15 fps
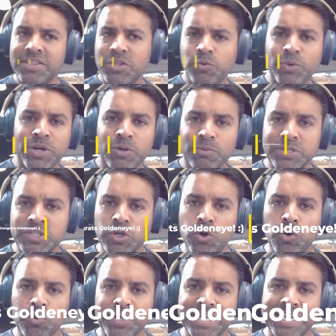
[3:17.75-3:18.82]
The winner was
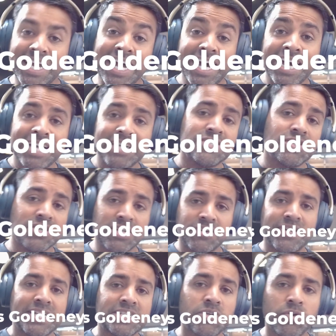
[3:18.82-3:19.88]
Golden Eye, so
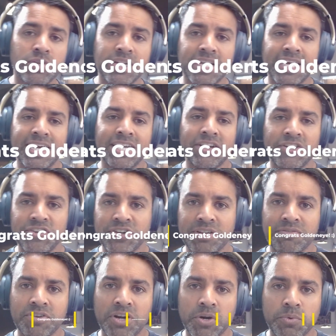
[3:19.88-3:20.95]
congrats Golden Eye on your
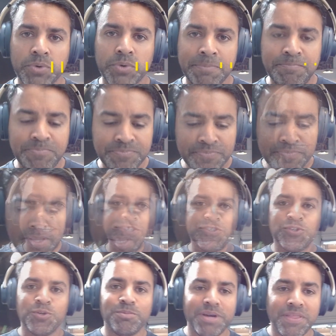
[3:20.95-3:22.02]
gift card win. Okay.
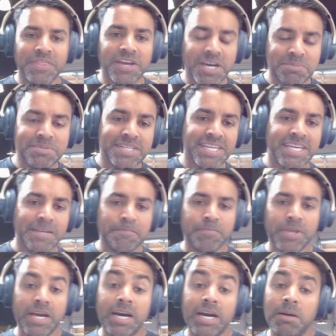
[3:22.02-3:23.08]
2-month update.
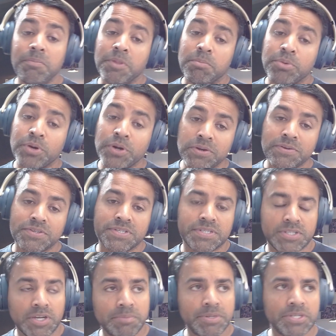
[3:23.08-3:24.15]
The pros.
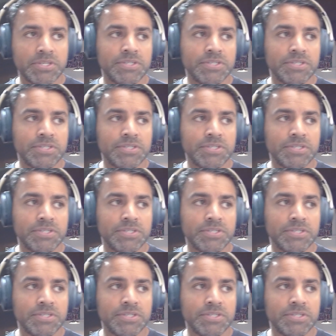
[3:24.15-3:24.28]
So I